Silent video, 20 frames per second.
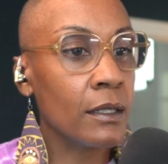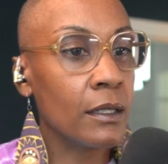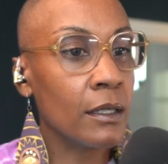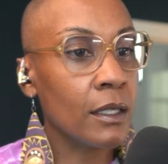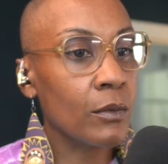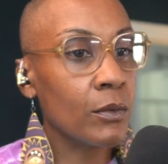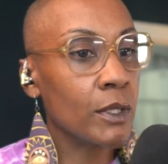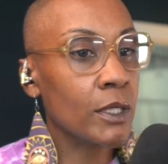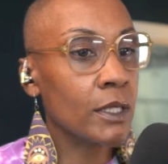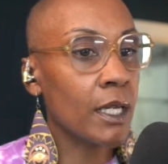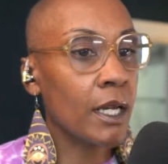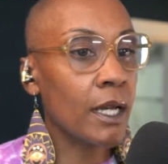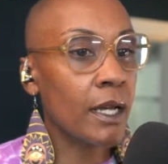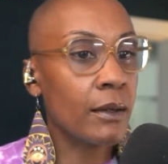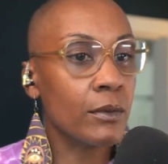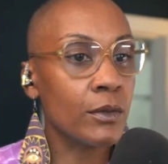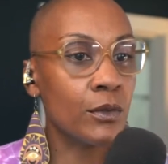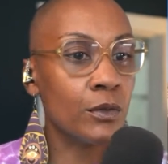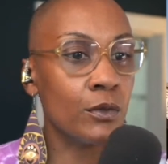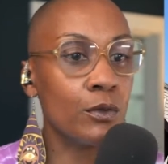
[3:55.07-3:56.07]
it was
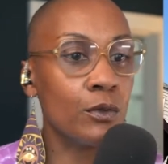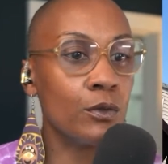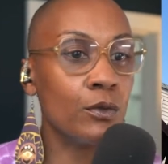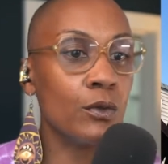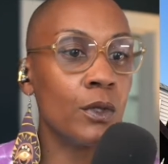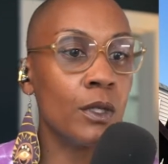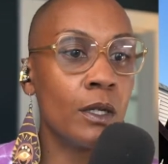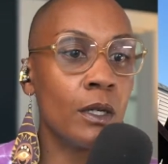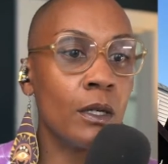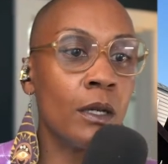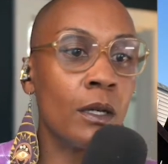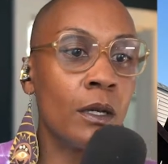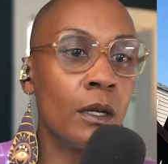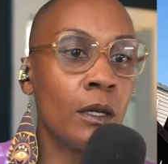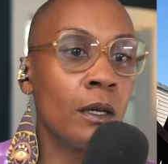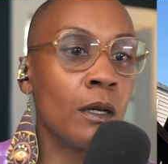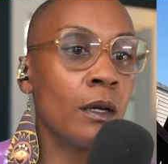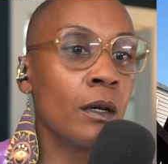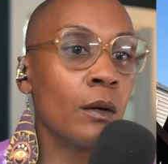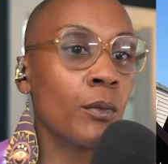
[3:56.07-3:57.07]
time to
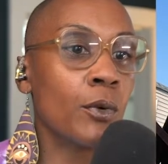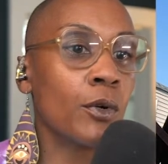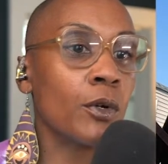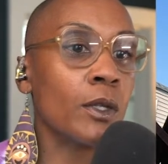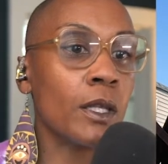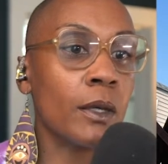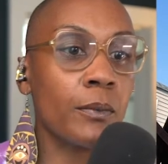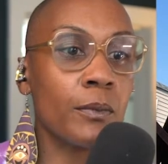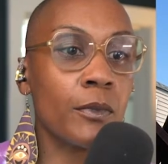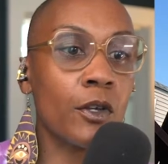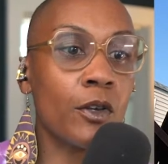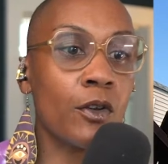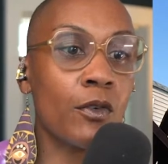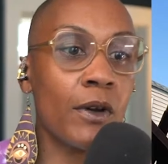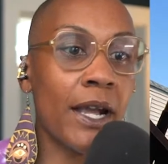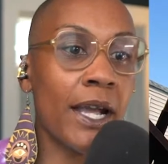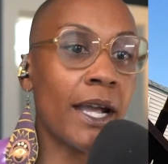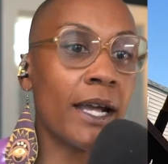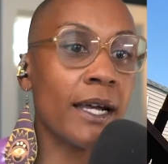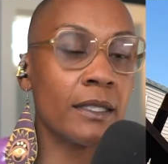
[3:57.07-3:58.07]
pull up the
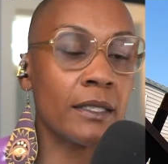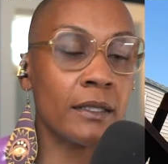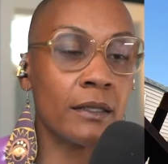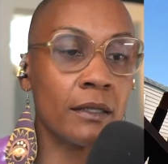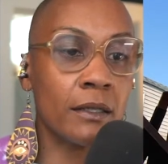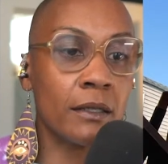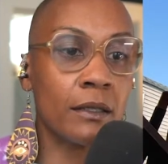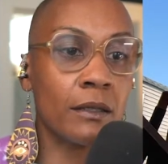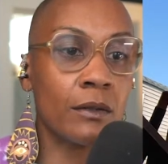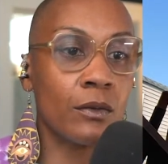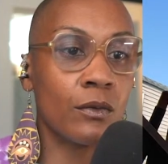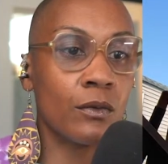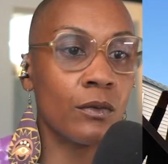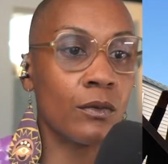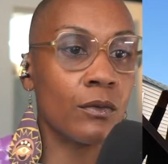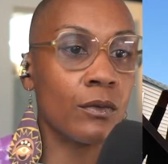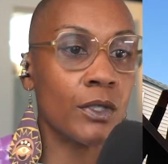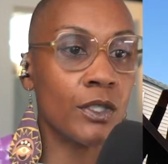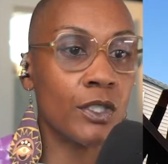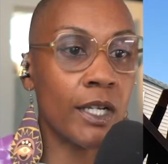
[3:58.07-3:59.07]
grass,
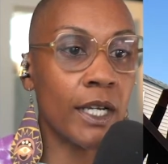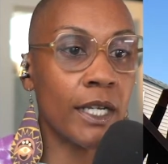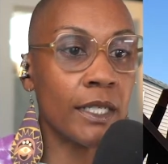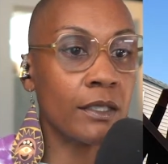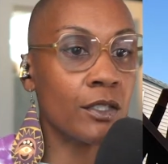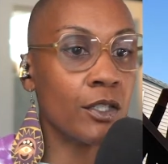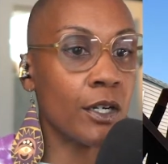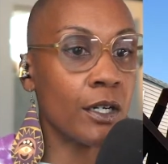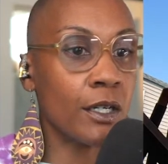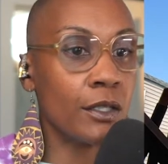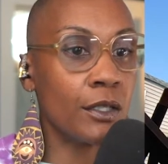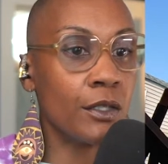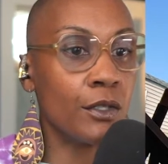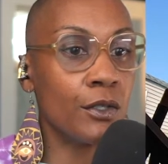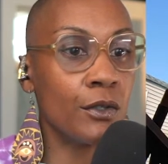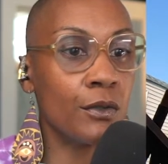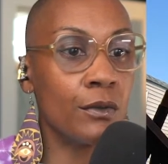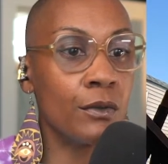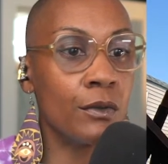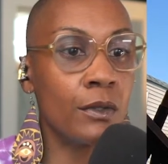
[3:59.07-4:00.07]
which I had started to
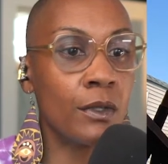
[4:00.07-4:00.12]
do.